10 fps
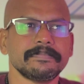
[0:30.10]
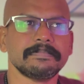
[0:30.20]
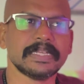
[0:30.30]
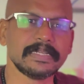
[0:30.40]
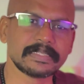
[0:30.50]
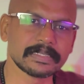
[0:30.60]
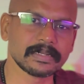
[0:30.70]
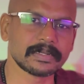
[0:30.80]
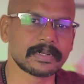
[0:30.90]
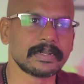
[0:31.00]
Many
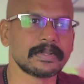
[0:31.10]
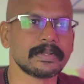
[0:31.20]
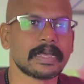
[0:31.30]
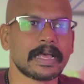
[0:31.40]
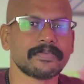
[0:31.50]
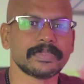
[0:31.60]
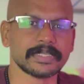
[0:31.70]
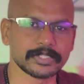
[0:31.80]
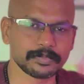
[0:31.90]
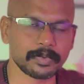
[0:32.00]
children have
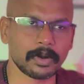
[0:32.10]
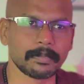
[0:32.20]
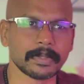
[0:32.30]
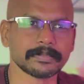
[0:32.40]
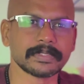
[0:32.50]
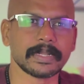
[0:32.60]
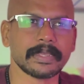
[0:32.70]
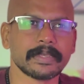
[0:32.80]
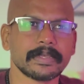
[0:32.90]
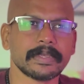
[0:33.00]
these problems,
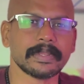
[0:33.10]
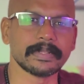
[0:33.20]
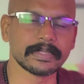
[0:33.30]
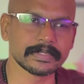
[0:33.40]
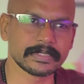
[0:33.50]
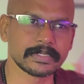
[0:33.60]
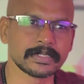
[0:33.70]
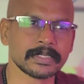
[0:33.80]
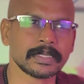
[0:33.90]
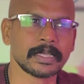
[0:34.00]
like in
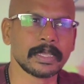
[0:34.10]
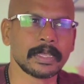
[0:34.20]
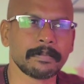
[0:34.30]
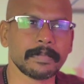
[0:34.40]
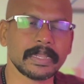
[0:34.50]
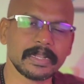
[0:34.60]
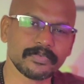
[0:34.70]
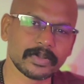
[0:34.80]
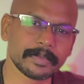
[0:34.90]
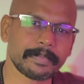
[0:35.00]
this mainly
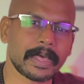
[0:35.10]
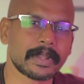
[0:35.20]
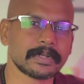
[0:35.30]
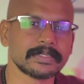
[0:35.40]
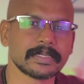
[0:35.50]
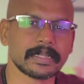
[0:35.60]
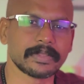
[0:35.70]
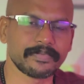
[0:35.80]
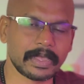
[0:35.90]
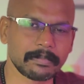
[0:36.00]
for the parents and
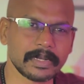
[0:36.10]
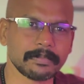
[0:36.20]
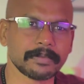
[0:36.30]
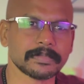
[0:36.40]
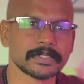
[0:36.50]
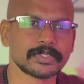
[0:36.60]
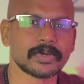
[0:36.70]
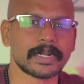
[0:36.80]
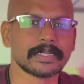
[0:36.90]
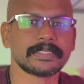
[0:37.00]
the family members to
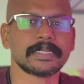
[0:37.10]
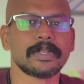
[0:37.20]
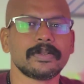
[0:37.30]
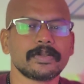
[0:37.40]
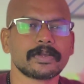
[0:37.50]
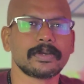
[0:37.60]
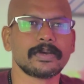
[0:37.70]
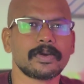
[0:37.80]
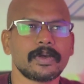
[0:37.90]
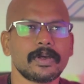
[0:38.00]
understand
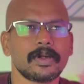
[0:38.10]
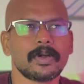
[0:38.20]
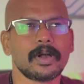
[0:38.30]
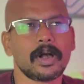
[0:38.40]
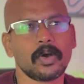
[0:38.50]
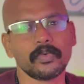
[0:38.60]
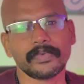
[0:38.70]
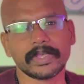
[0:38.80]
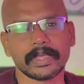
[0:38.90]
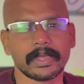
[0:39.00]
how
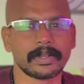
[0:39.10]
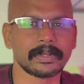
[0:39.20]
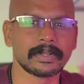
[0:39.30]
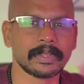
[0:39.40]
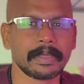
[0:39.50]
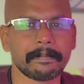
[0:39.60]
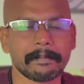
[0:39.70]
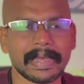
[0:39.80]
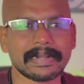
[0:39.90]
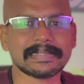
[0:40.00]
we can
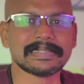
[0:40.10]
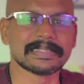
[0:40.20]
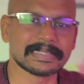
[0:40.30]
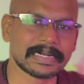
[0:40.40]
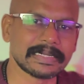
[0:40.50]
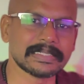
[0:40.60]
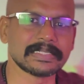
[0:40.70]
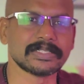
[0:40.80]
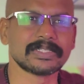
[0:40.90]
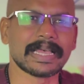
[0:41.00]
manage these
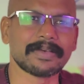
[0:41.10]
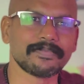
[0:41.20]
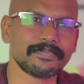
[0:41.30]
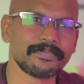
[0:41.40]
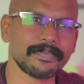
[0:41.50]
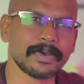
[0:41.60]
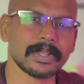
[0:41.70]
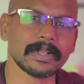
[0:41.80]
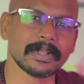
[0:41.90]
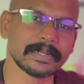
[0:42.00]
conditions, have a
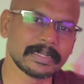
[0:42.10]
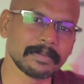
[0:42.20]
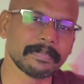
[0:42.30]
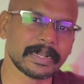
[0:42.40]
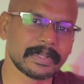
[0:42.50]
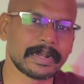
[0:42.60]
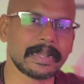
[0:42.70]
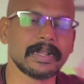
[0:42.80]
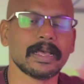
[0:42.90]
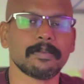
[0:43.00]
little better
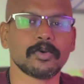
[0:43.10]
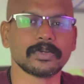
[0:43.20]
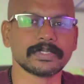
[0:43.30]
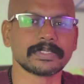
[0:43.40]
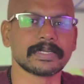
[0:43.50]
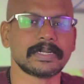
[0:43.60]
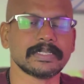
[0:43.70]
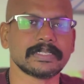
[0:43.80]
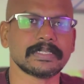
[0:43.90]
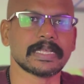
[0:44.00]
idea about this condition.